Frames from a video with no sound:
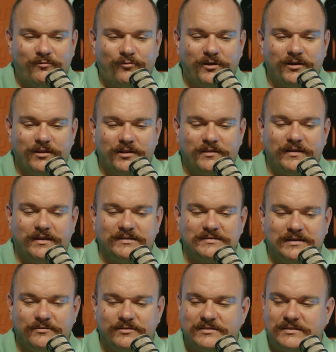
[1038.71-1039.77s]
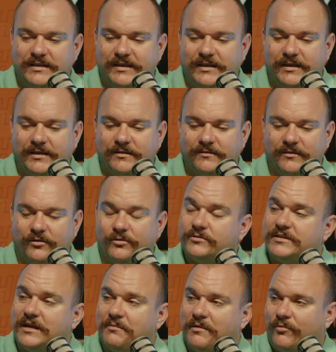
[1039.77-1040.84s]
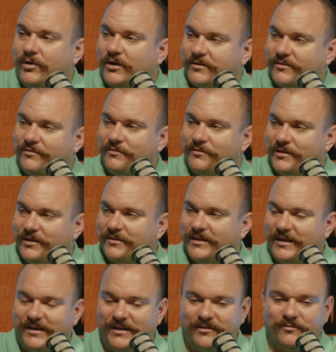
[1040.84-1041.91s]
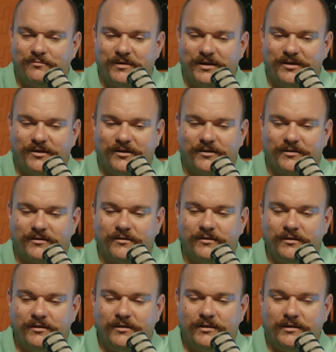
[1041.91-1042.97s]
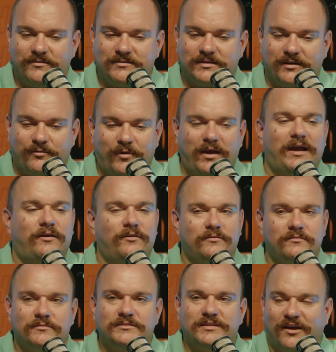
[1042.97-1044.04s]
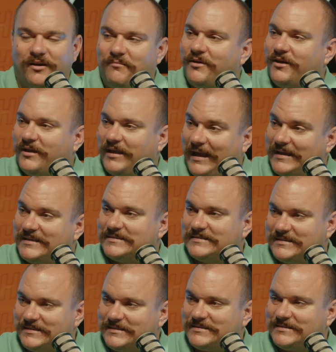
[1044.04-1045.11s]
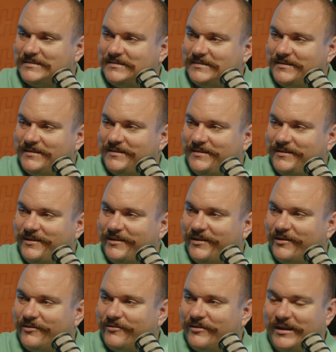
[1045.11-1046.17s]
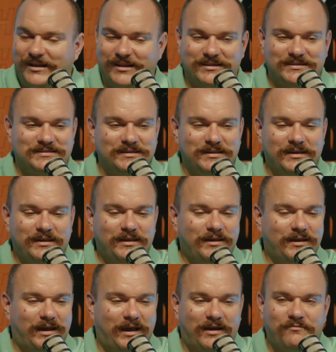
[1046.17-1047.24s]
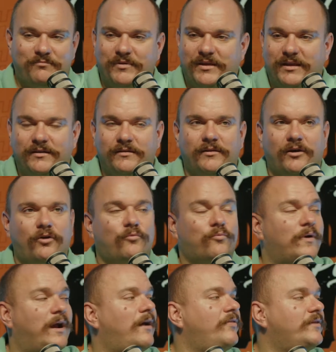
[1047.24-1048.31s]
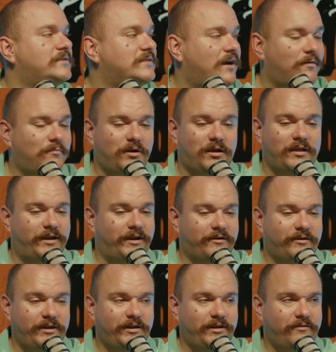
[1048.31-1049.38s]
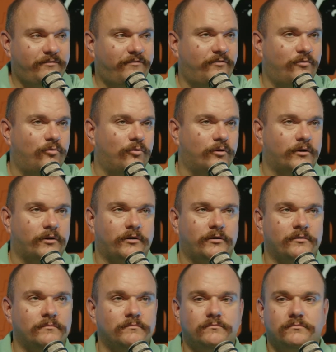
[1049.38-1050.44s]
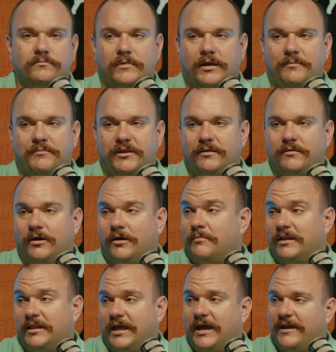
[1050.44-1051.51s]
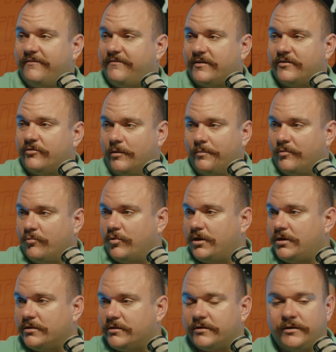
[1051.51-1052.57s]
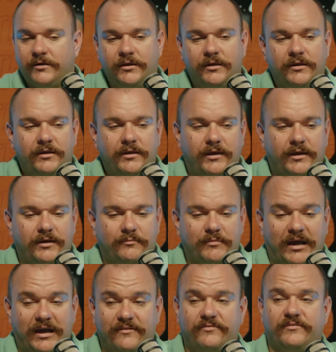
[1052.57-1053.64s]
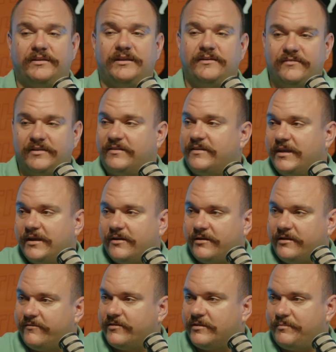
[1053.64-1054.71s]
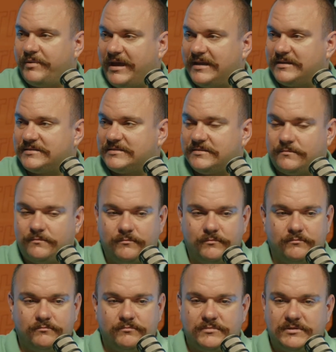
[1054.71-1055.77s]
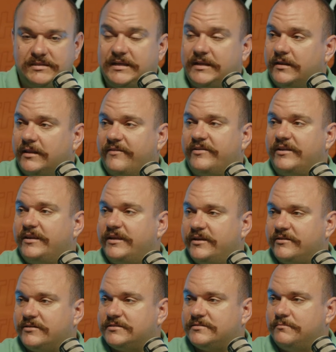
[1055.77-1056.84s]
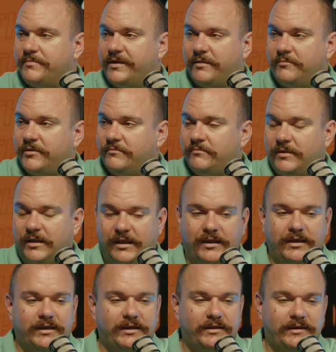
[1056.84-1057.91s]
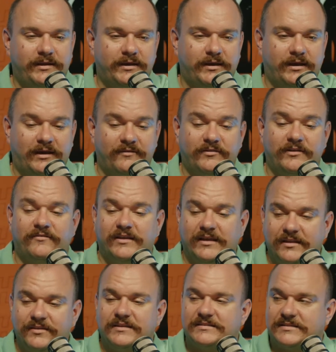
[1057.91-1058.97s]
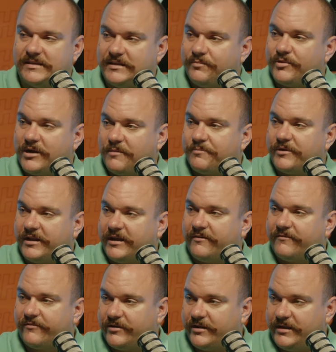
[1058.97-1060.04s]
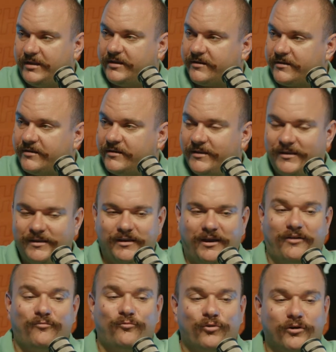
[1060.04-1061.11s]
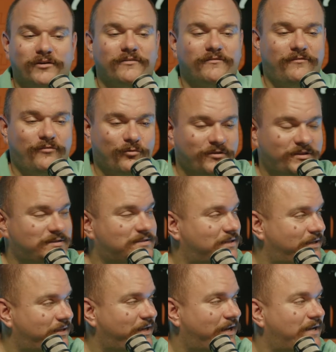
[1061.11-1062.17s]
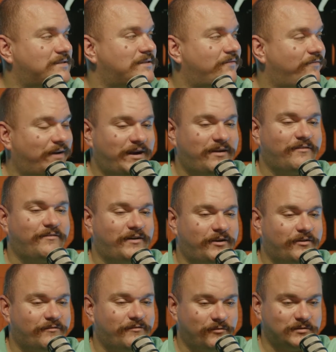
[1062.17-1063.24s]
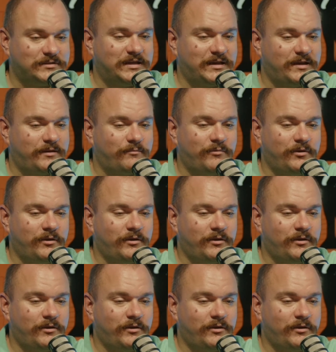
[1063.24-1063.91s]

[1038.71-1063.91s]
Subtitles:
one of the things I was thinking the whole time I walked through there that day with my daughter, I was like, wow, Tomball has this, and I've been around the Tomball area for, all my life. I grew up in Waller. I've lived in the area for the past 10, 11 years minimum. And I've lived in the city proper now for a year. I've worked for the city as a firefighter full-time